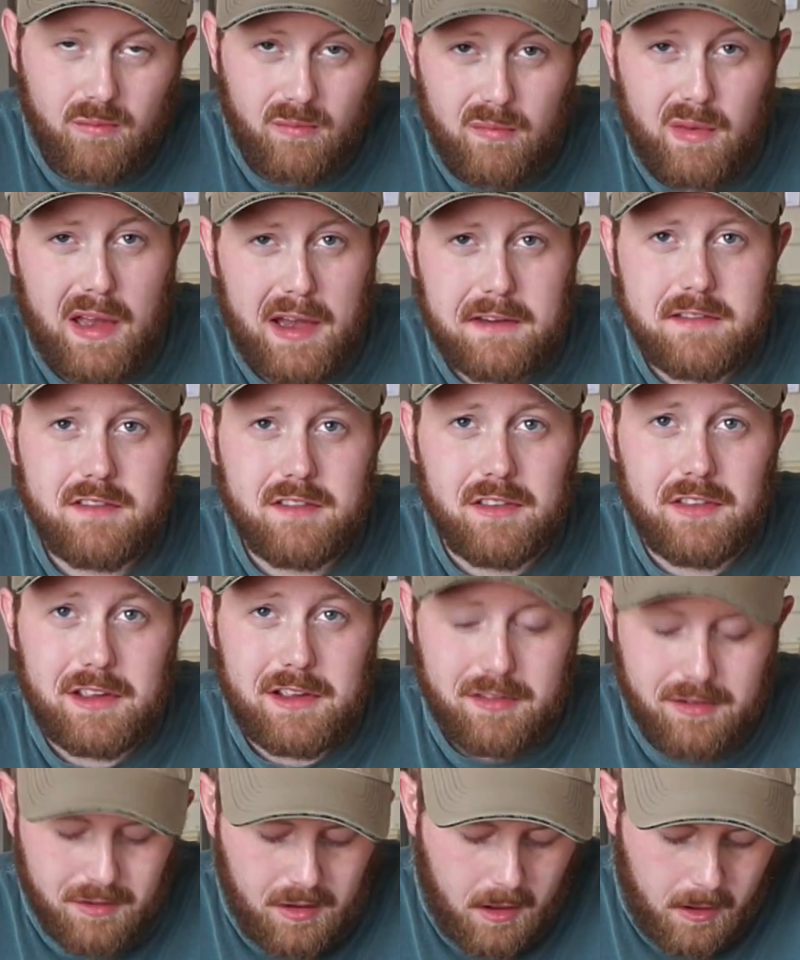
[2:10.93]
yeah, I still
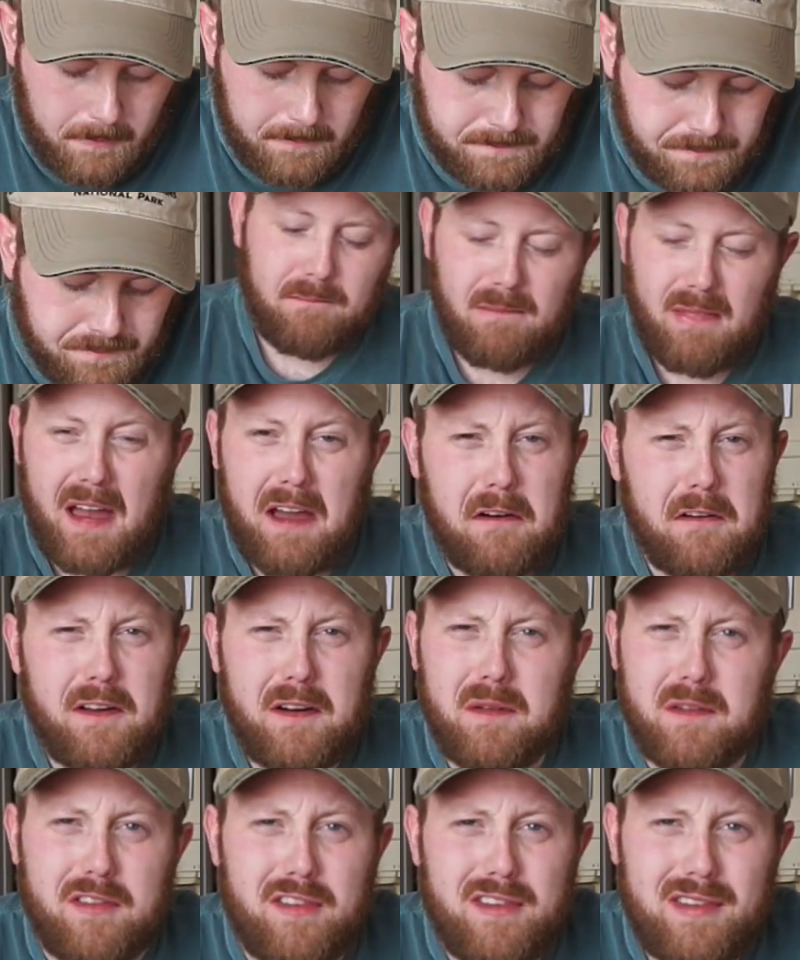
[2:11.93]
need salt. I don't
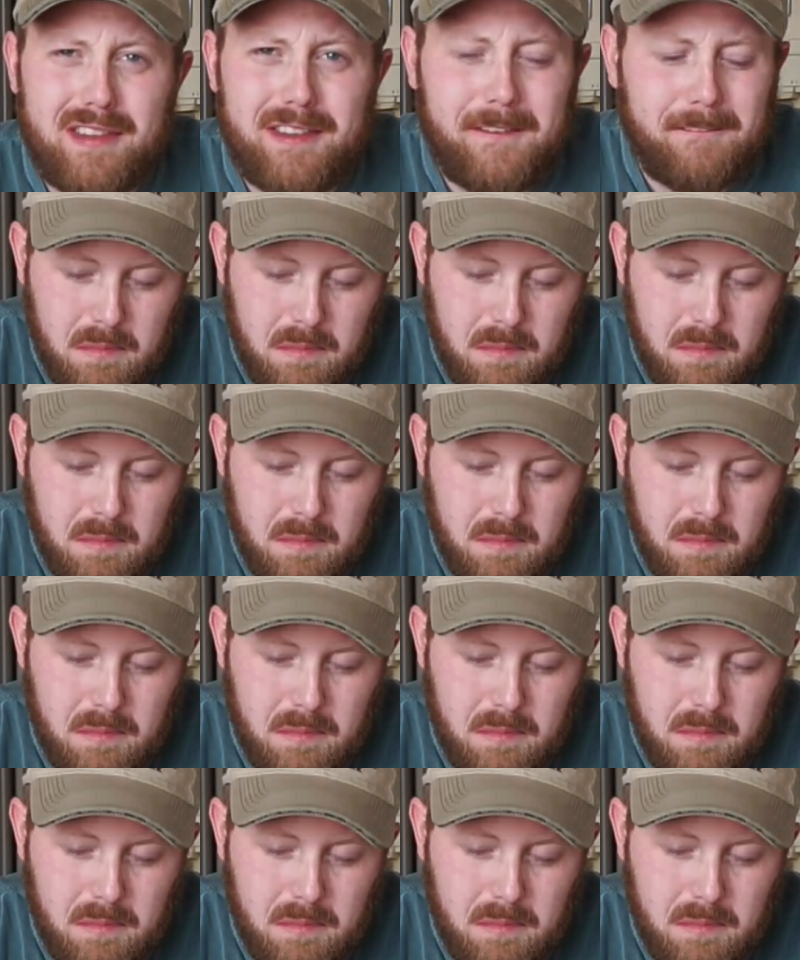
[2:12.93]
know,